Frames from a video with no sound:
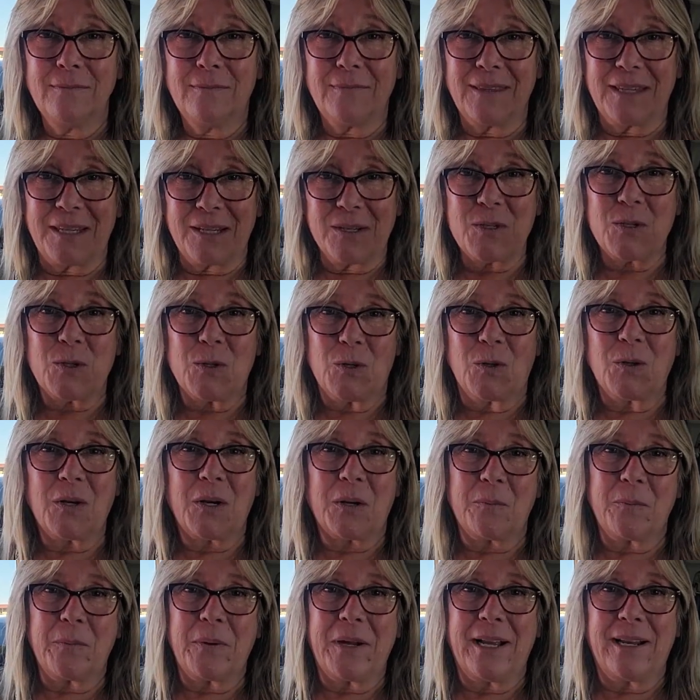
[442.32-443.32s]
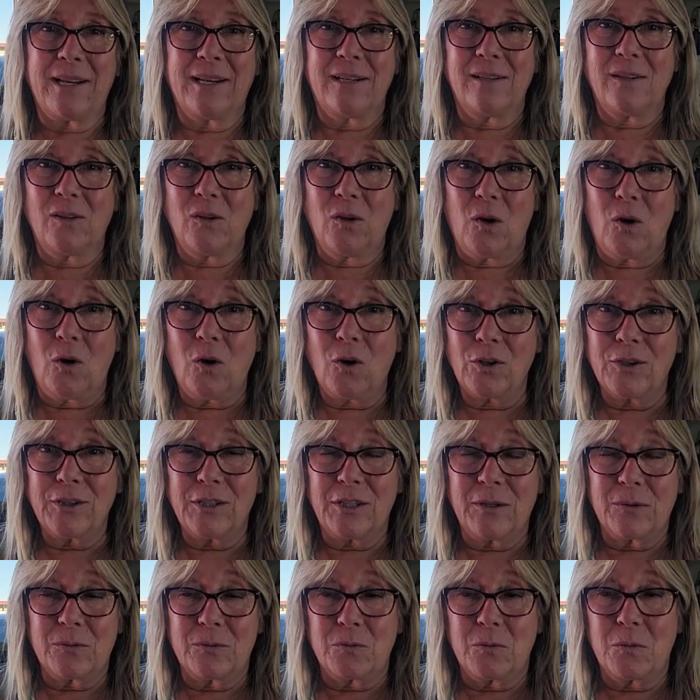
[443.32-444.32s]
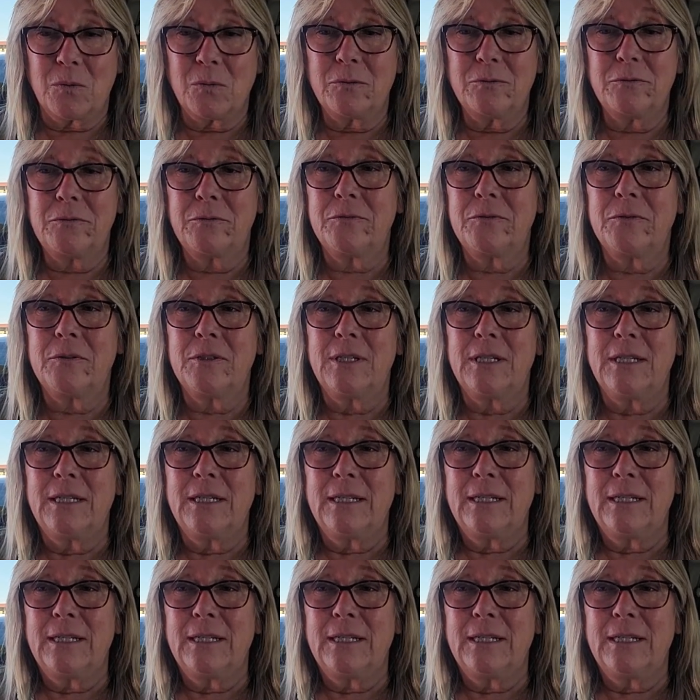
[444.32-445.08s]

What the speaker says: the solar panel on the roof.